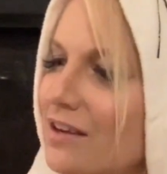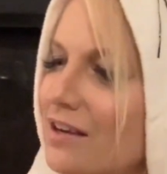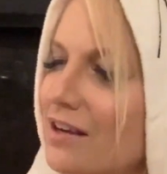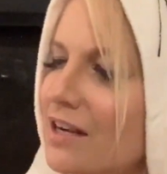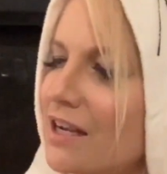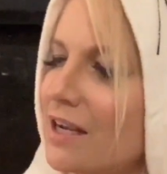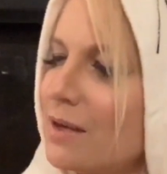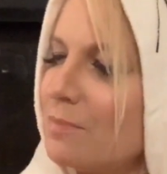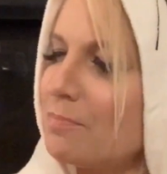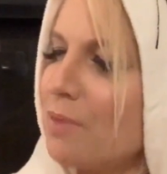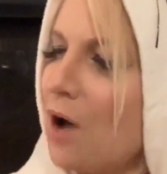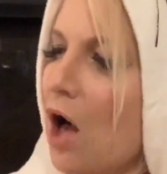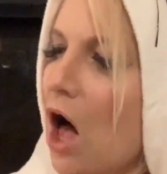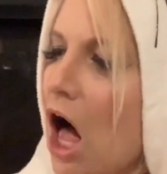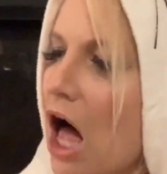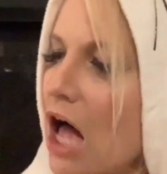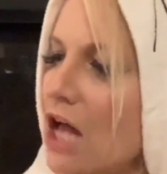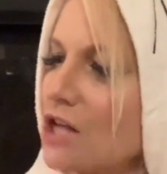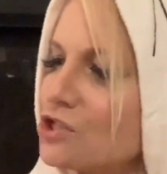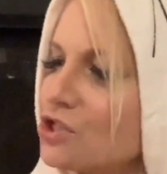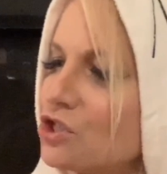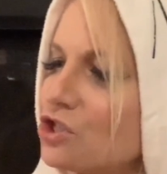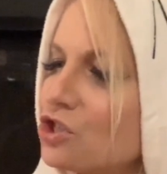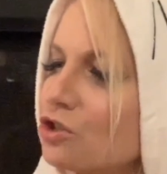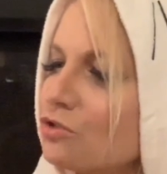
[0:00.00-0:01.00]
He
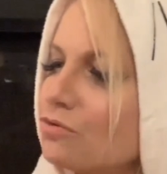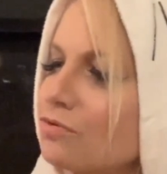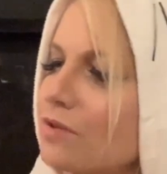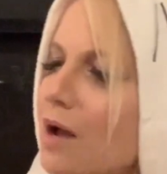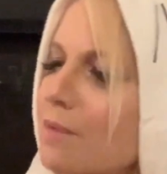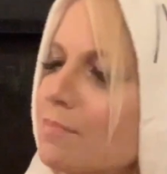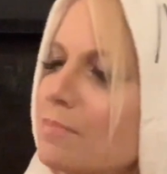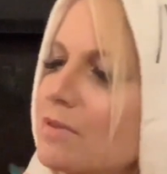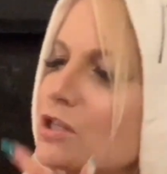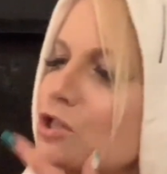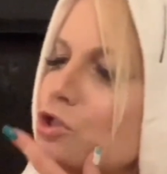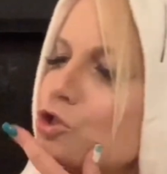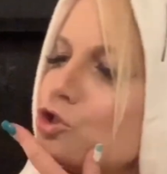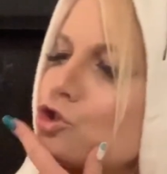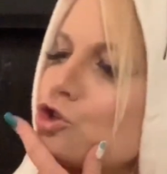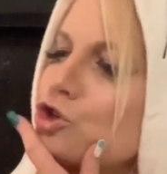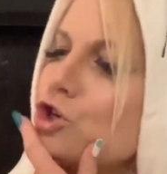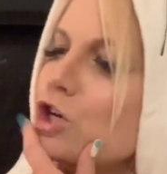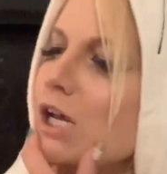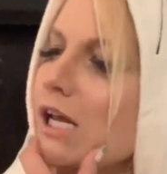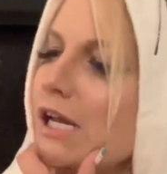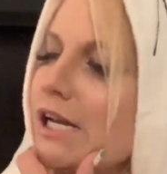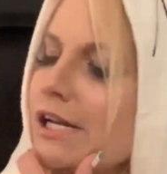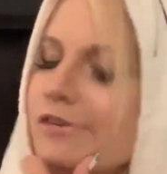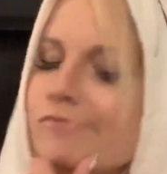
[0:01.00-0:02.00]
paused to rub his
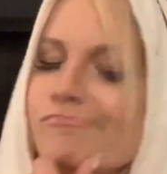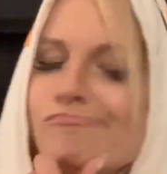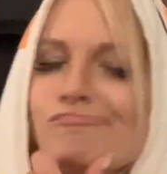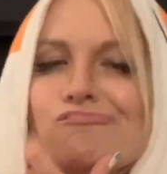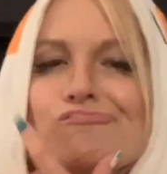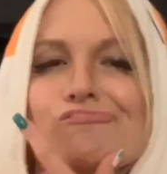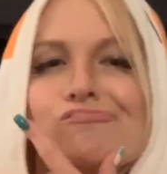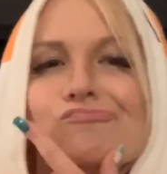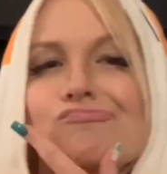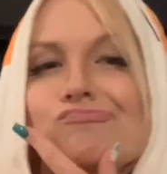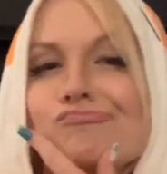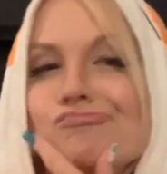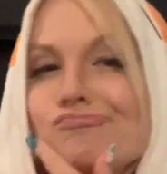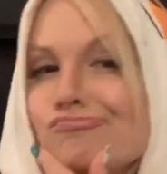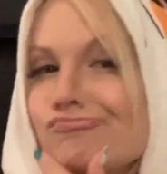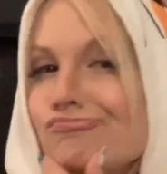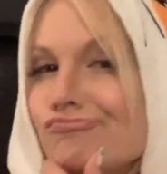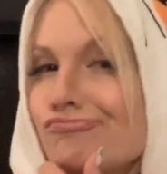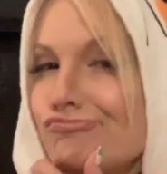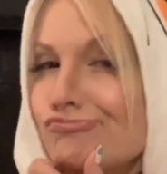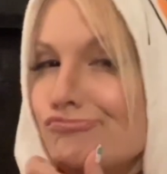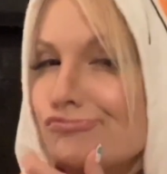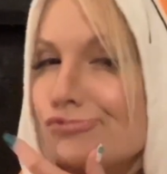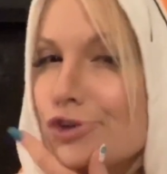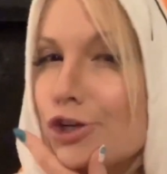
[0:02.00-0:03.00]
chin.
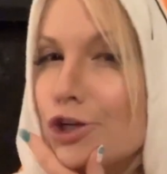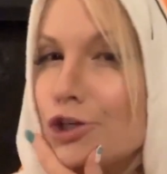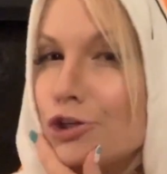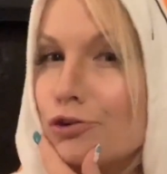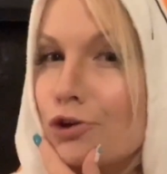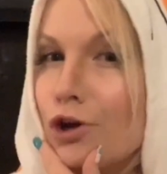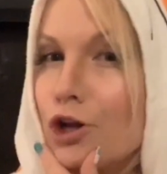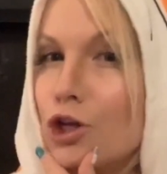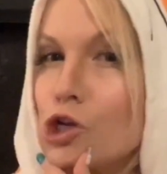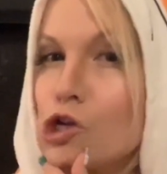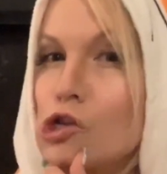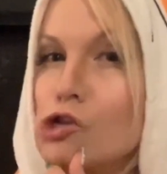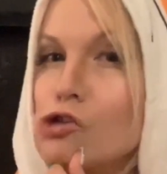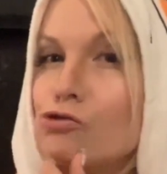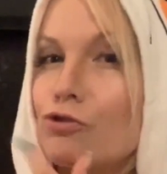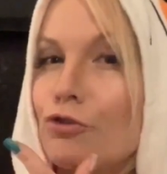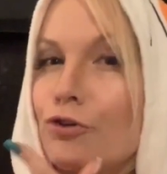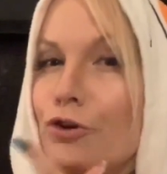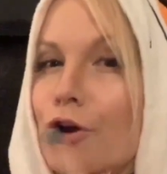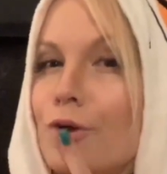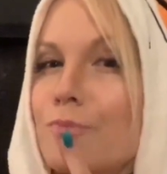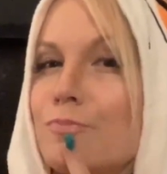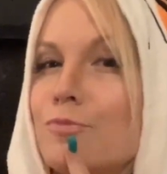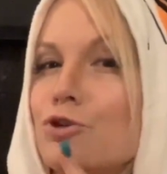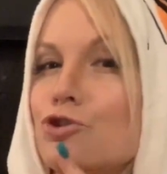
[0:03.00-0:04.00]
Can you all
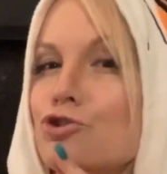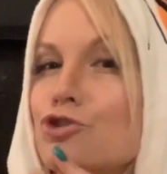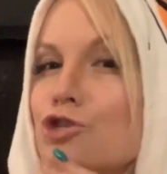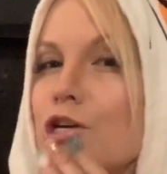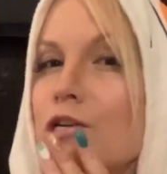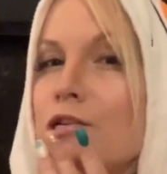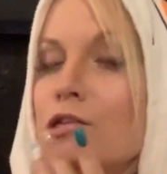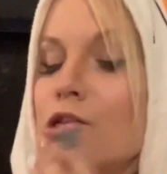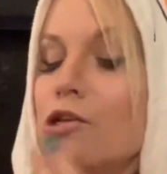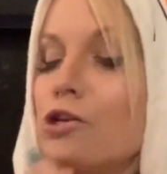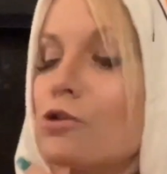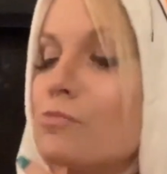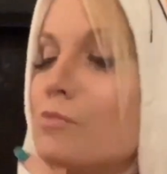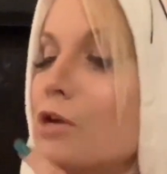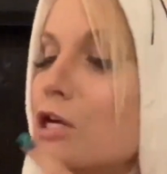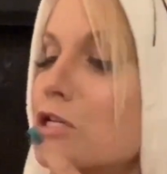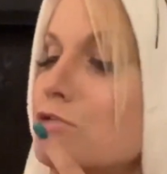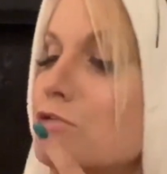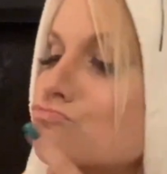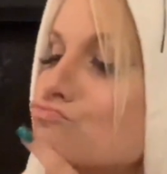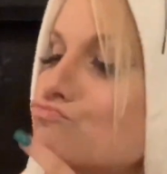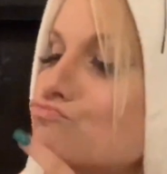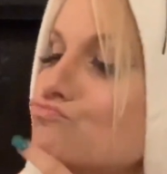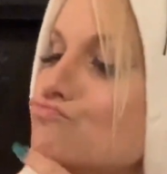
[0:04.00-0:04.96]
rub your chin a little bit?